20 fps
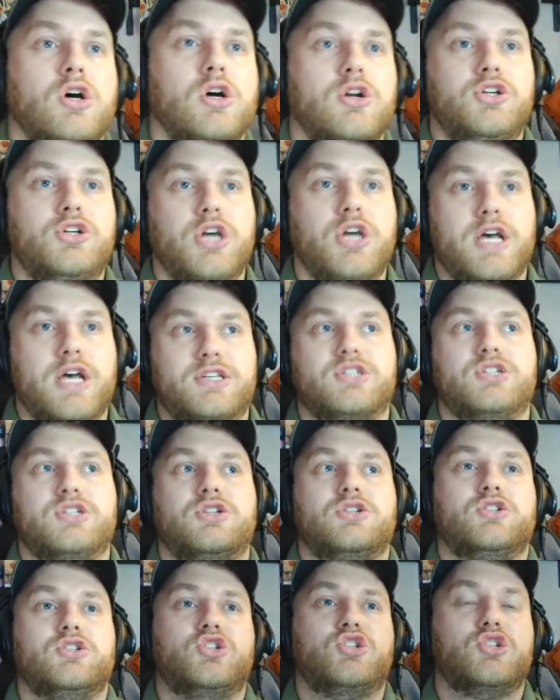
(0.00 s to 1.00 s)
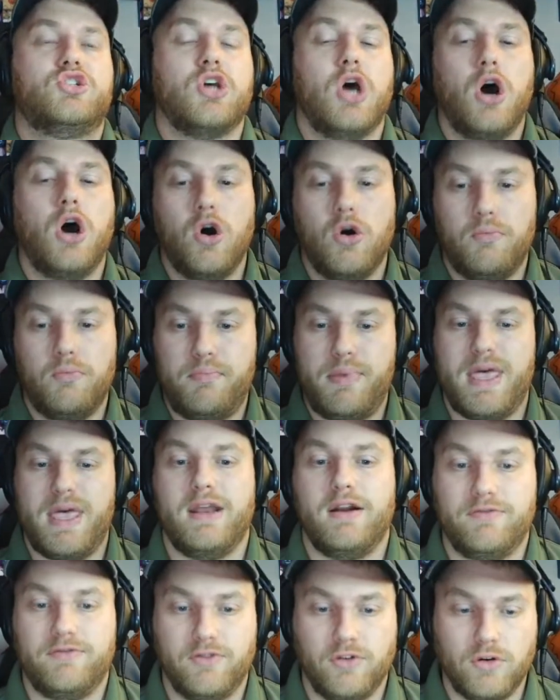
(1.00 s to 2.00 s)
just so
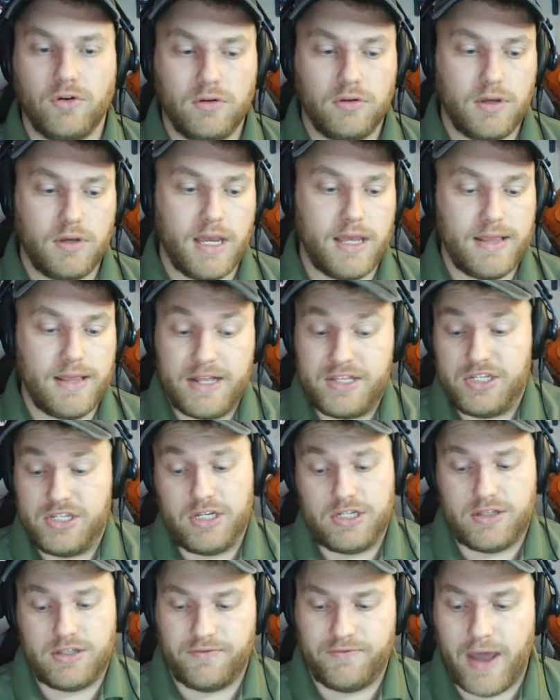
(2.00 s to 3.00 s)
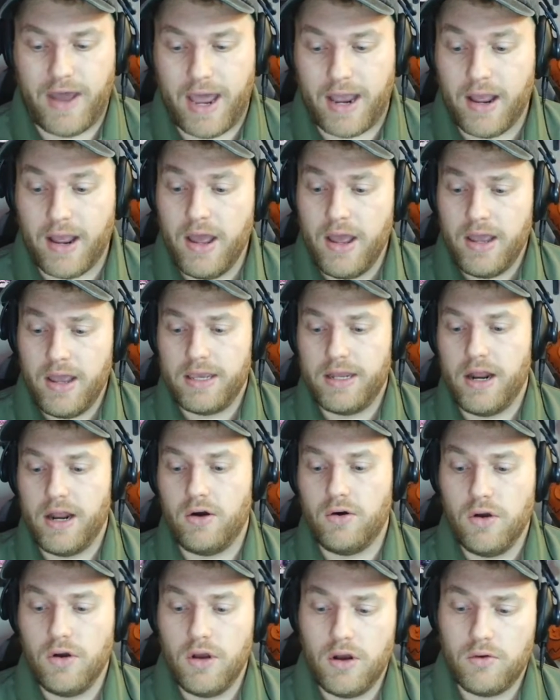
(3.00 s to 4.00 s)
pitiful. And that's just the fact.
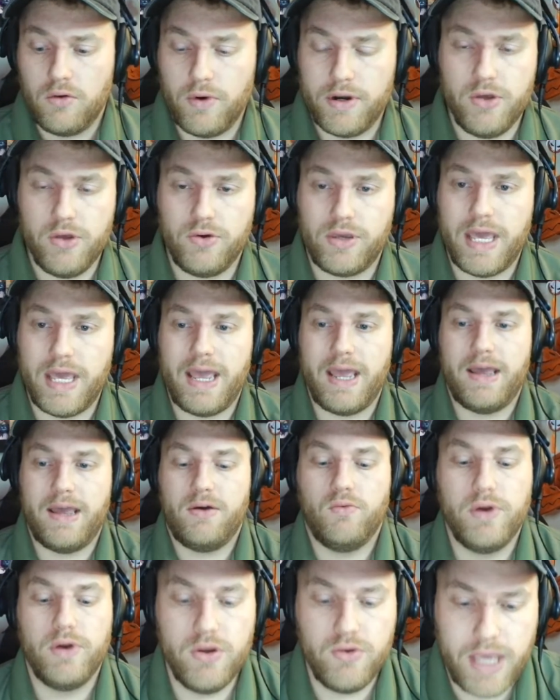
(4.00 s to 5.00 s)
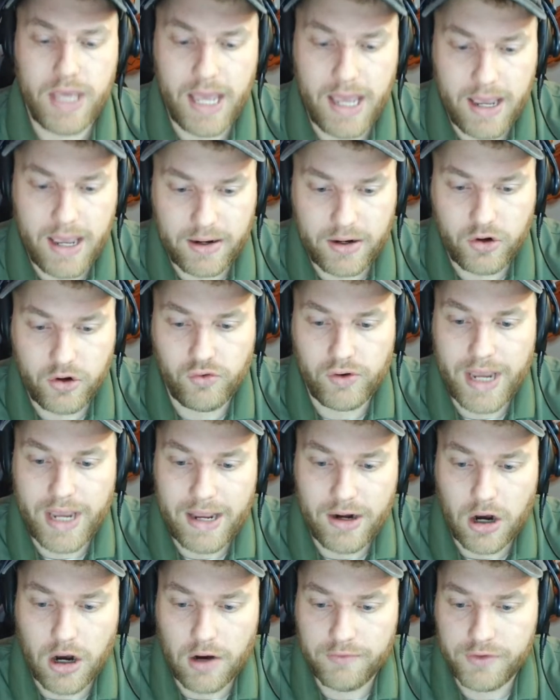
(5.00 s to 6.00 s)
When you can't
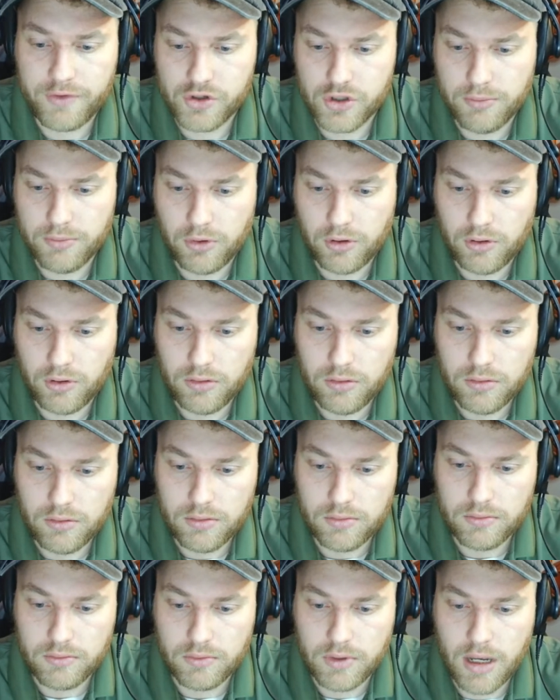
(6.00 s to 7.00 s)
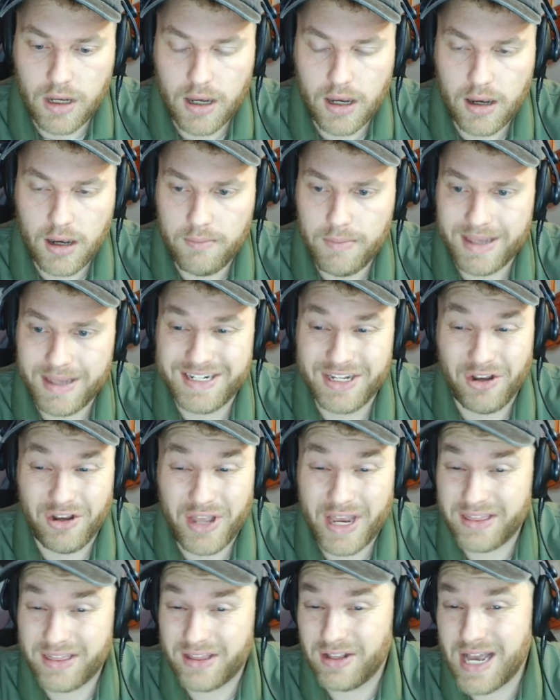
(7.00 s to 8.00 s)
create off the dribble until
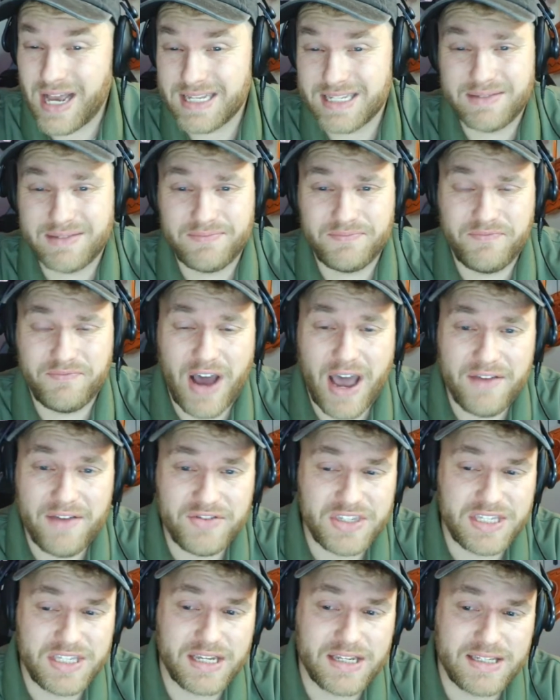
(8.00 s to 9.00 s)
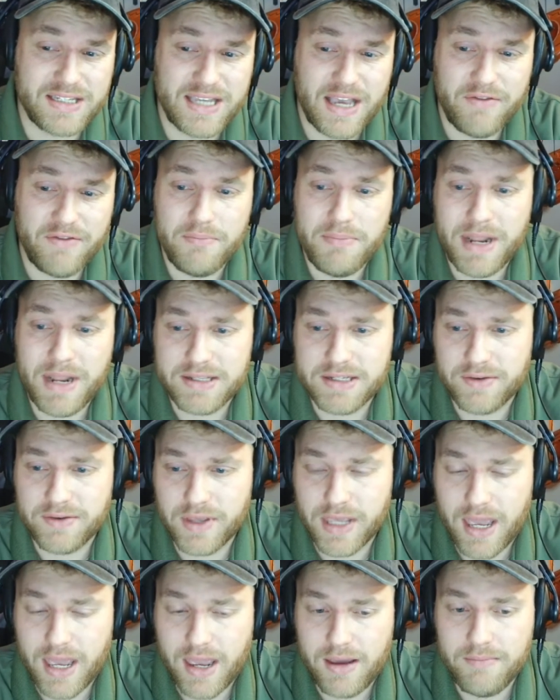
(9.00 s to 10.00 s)
like the last 5, 6, 7 minutes of the
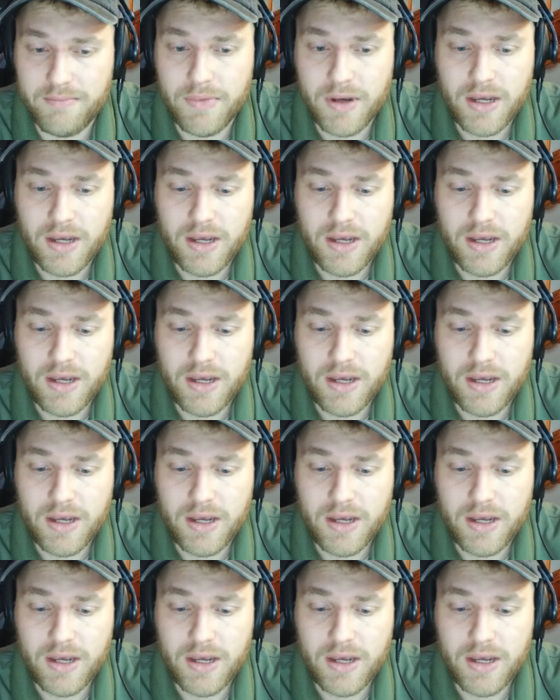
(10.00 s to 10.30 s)
game,